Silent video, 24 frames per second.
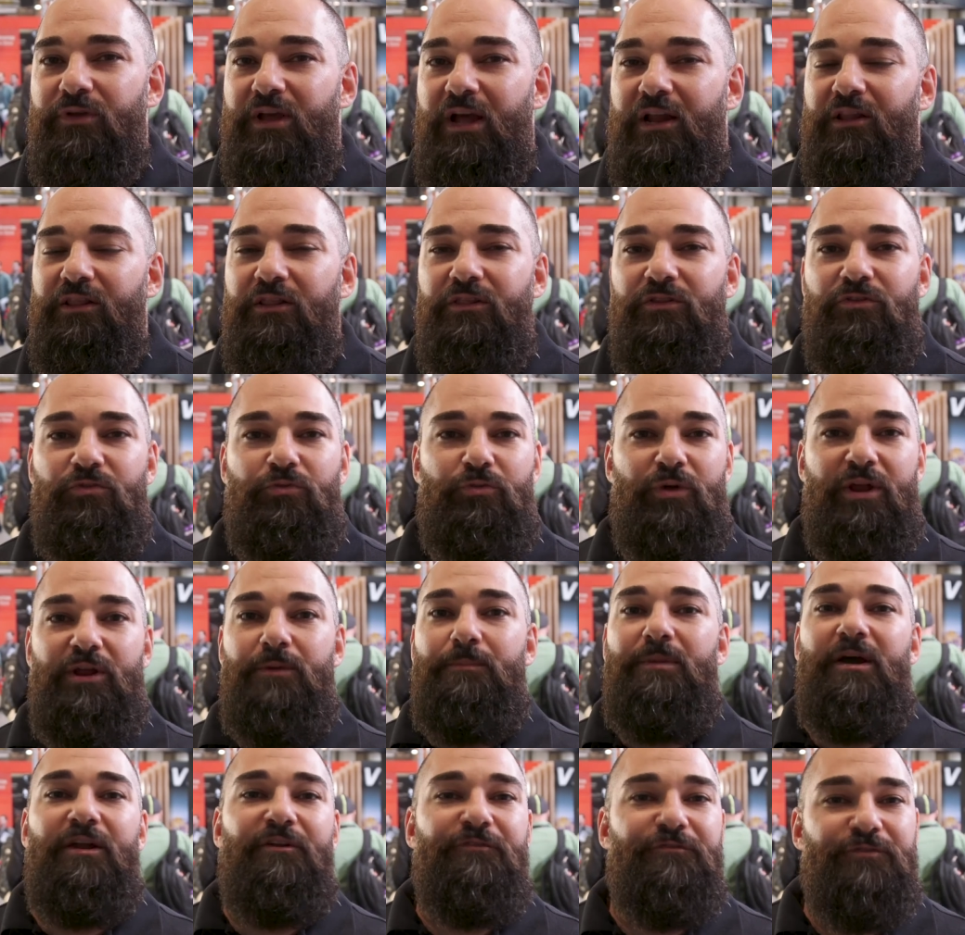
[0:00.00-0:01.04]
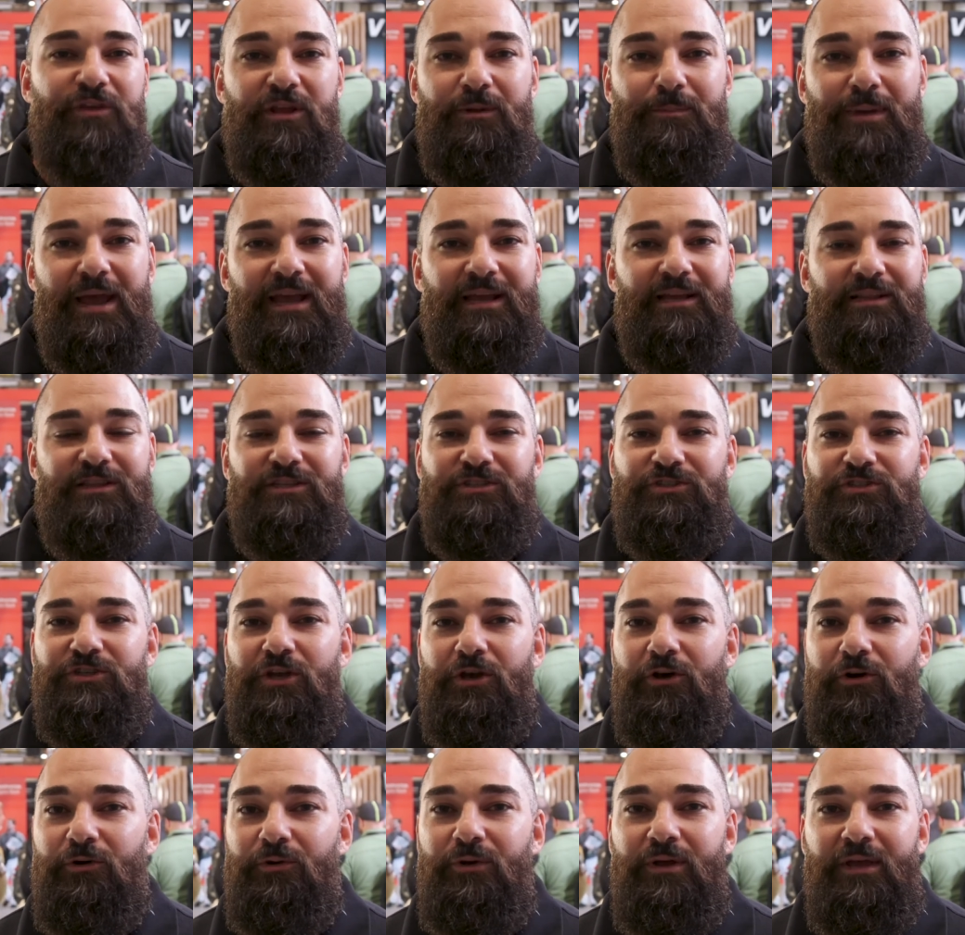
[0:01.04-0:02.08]
We've got a great amount of feedback at the
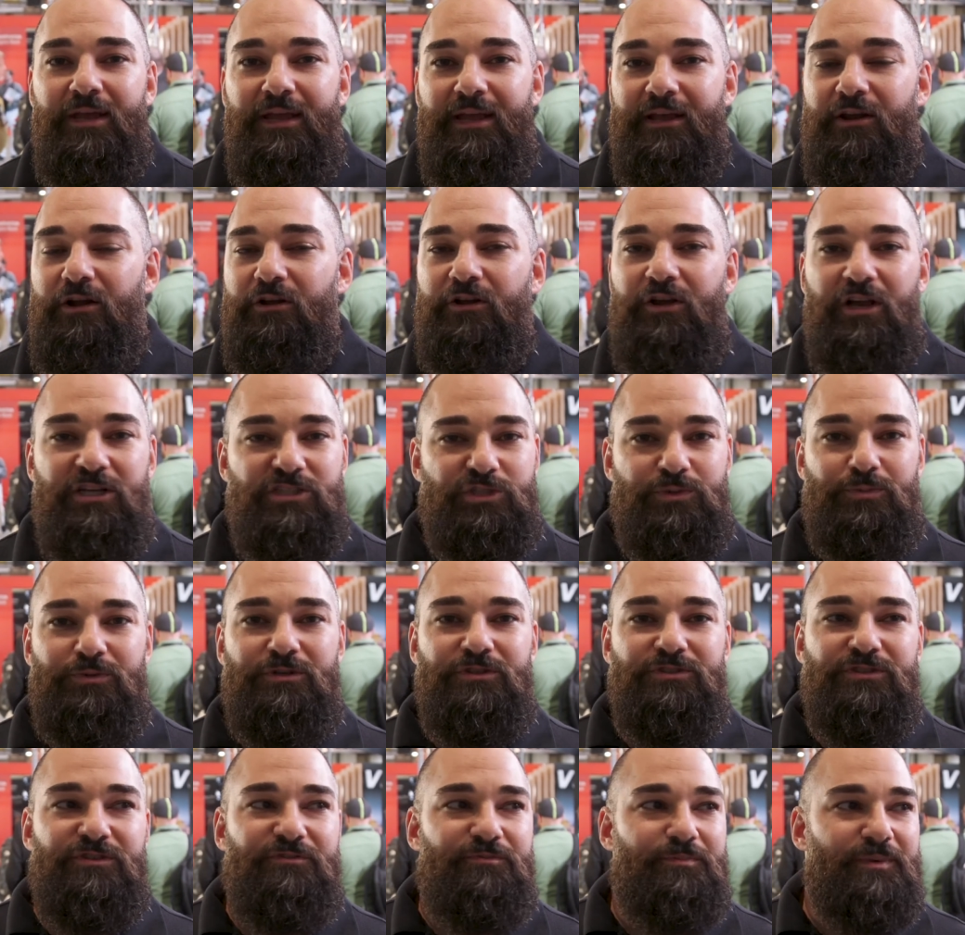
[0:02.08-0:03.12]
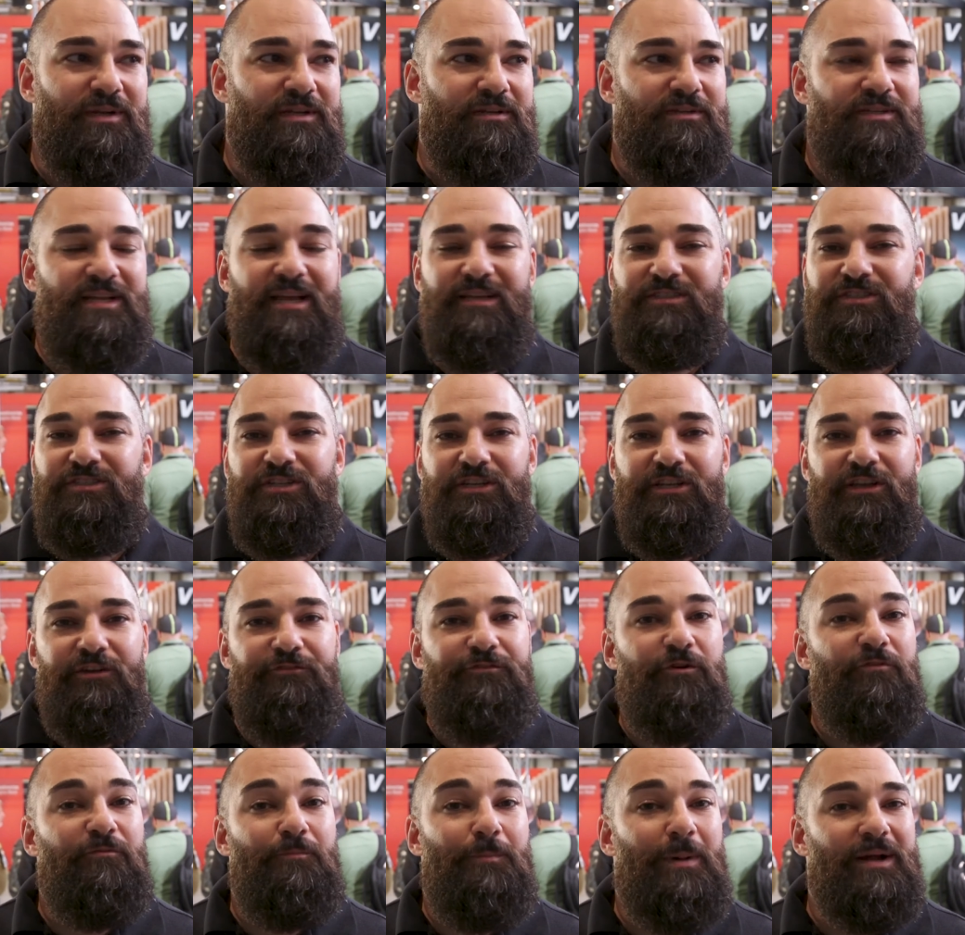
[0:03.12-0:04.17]
show, and our customers have been testing
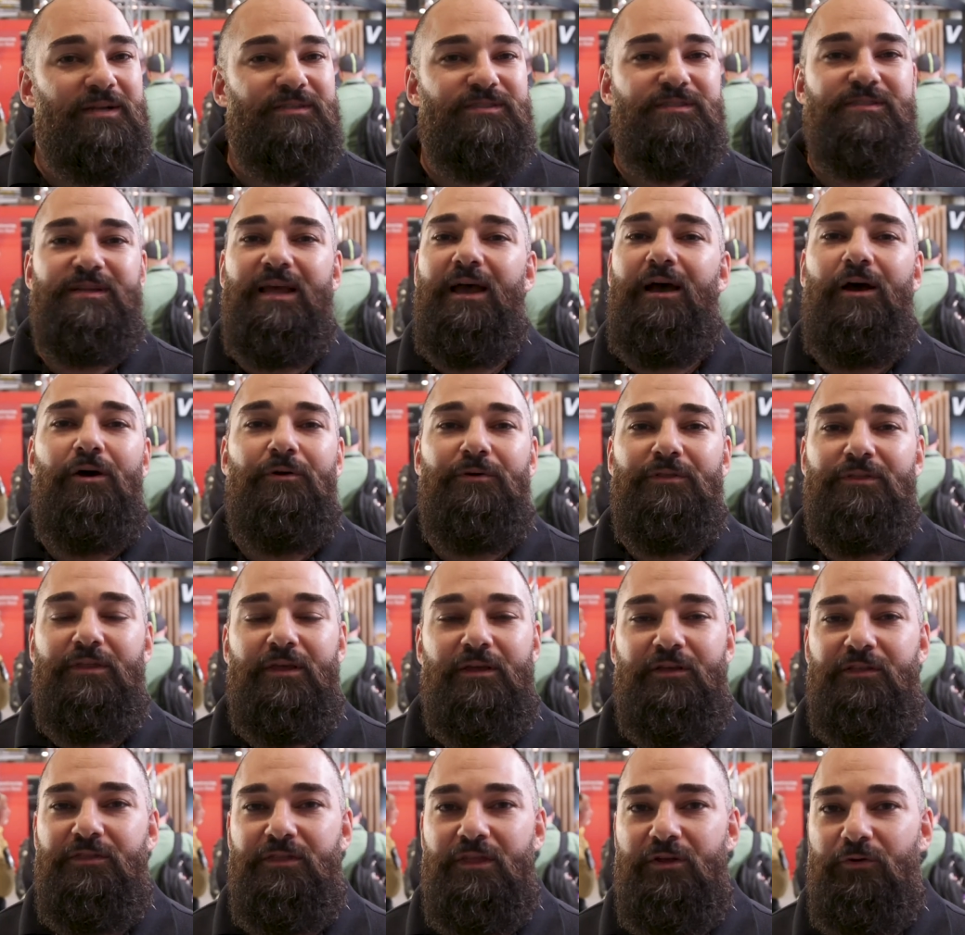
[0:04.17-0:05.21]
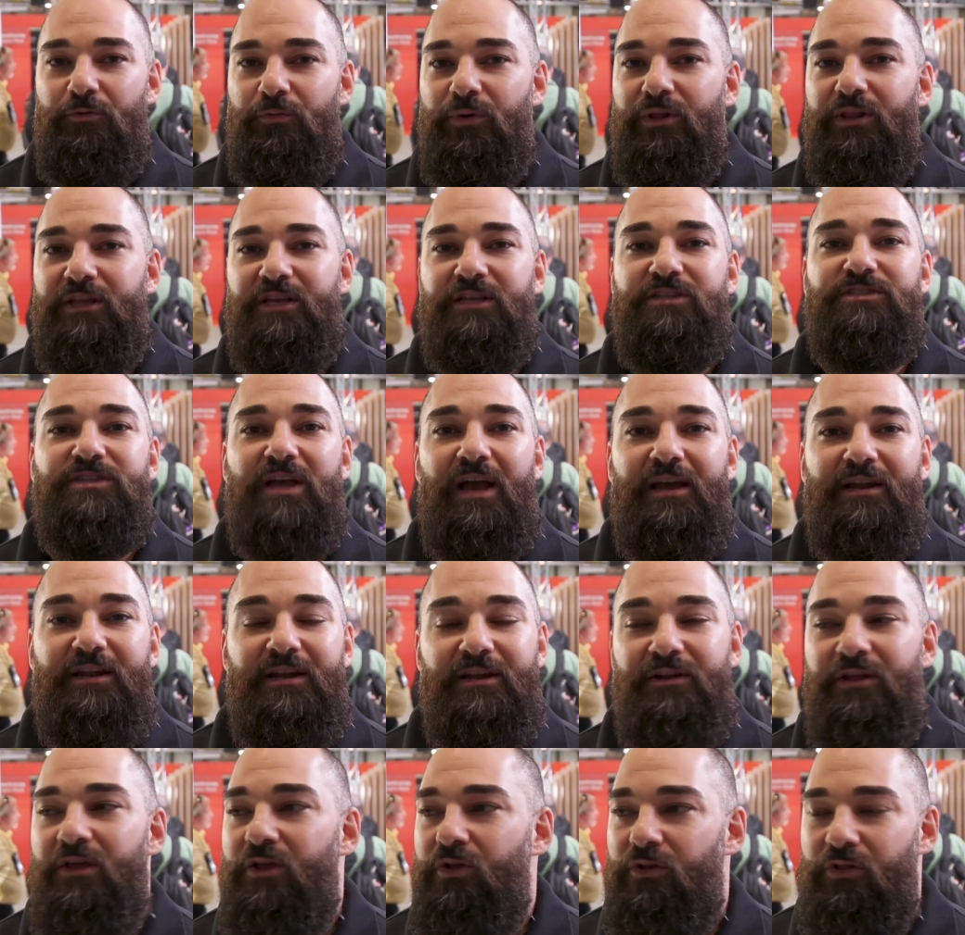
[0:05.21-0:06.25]
it for months now, and they're really
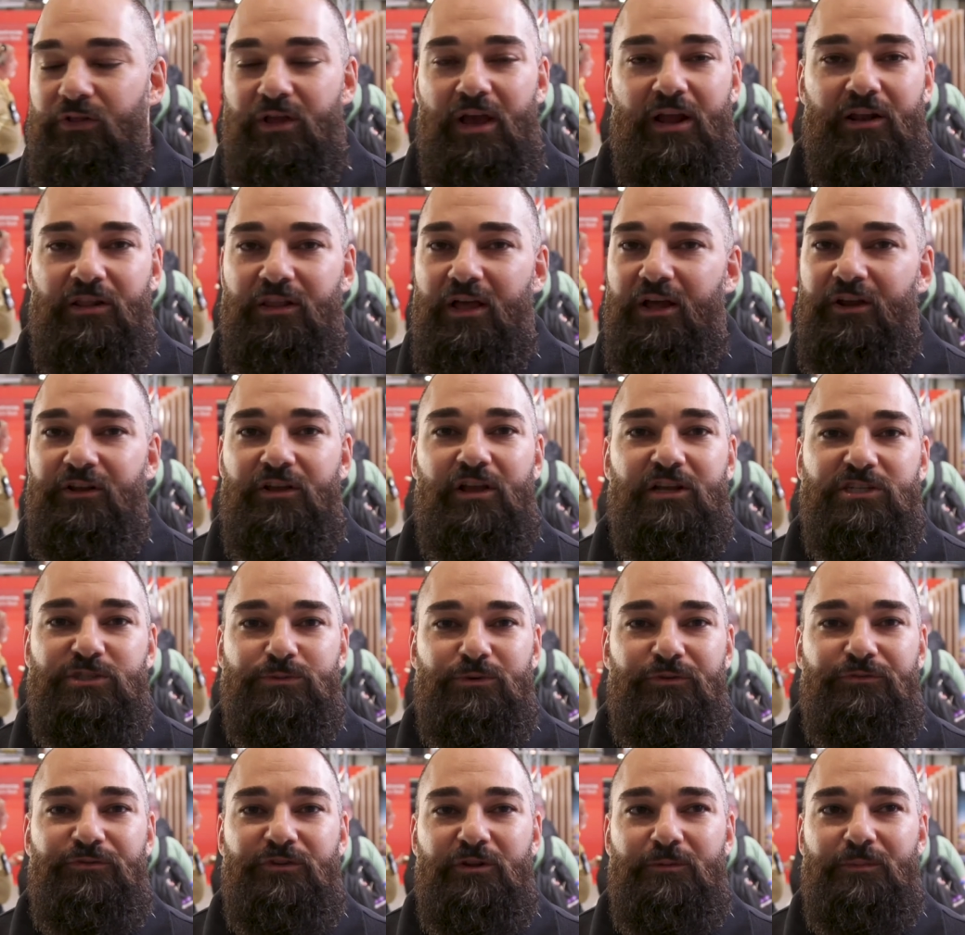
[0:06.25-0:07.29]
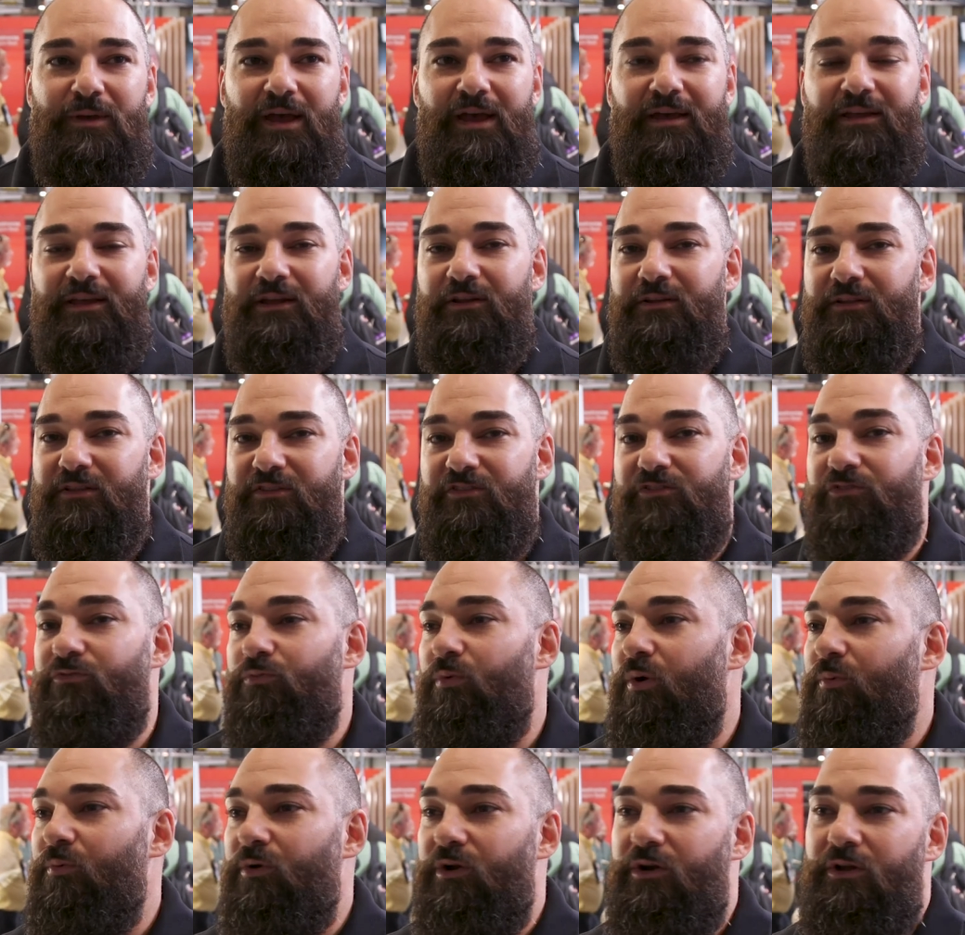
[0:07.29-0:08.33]
excited. We've got a lot of customer feedback, and this is
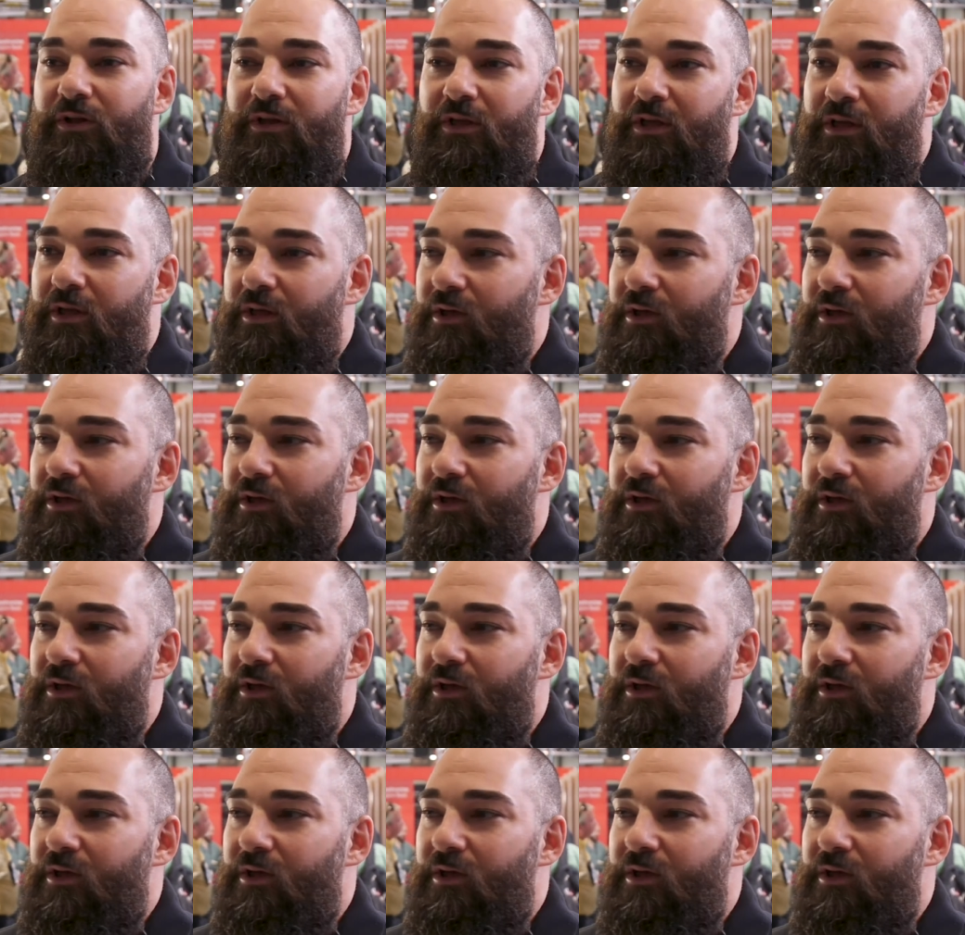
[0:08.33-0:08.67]
what we're